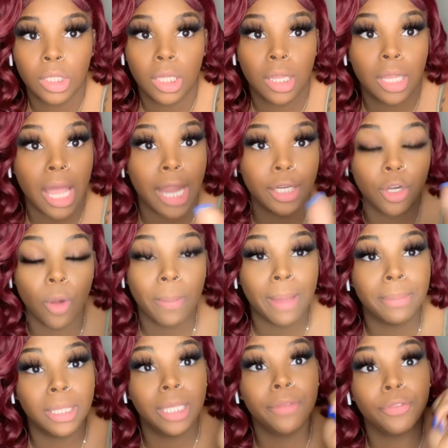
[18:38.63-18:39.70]
Like, no,
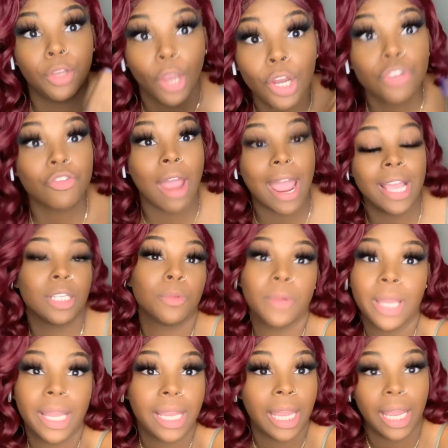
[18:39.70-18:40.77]
baby, leave your driest
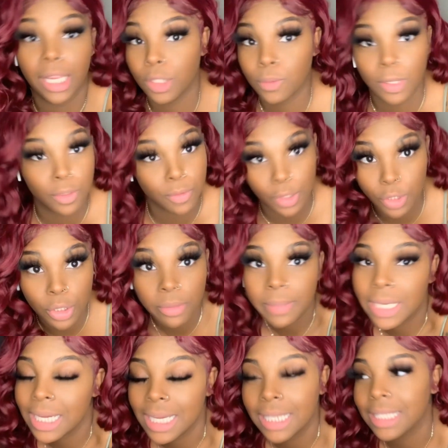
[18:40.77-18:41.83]
wig in 2022
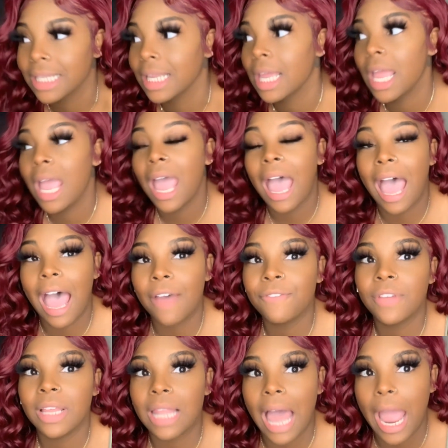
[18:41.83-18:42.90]
because I
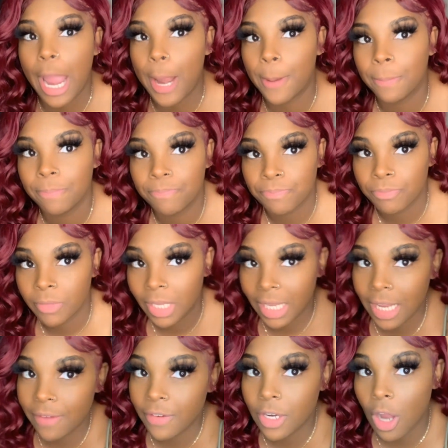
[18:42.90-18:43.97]
feel like
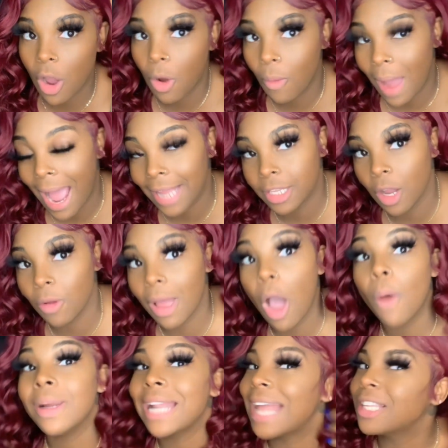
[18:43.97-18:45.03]
even though I don't,
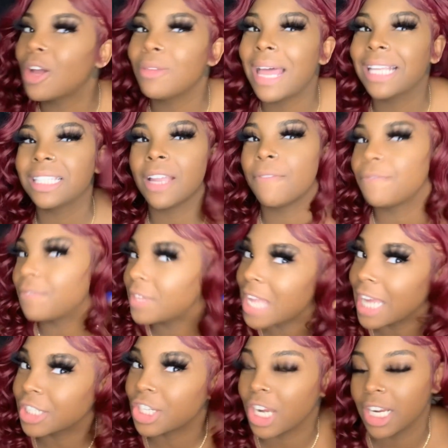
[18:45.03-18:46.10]
oh, and I don't like the
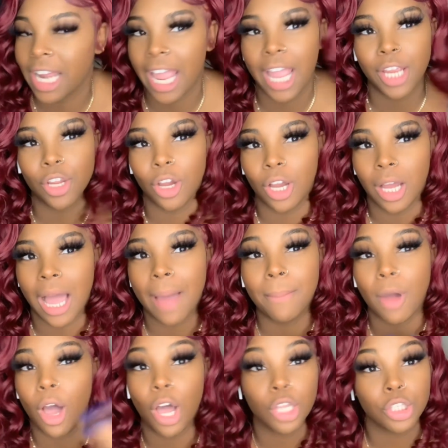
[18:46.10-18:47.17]
texture of the hair, y'all.
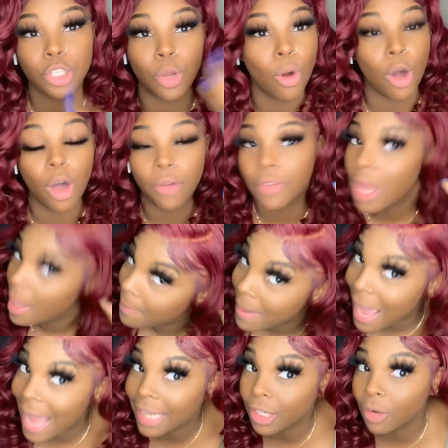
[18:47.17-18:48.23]
I'm all so off,
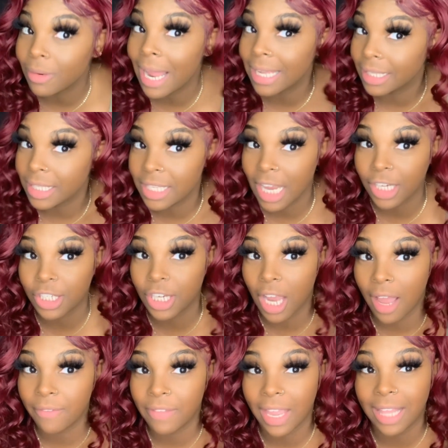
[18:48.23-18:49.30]
but I don't like the texture
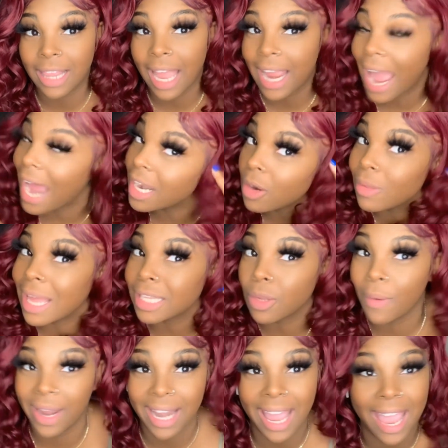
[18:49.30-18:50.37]
of that. Like, I don't like
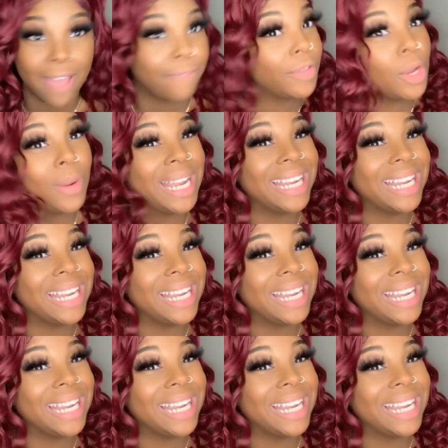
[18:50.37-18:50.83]
the way the hair feel.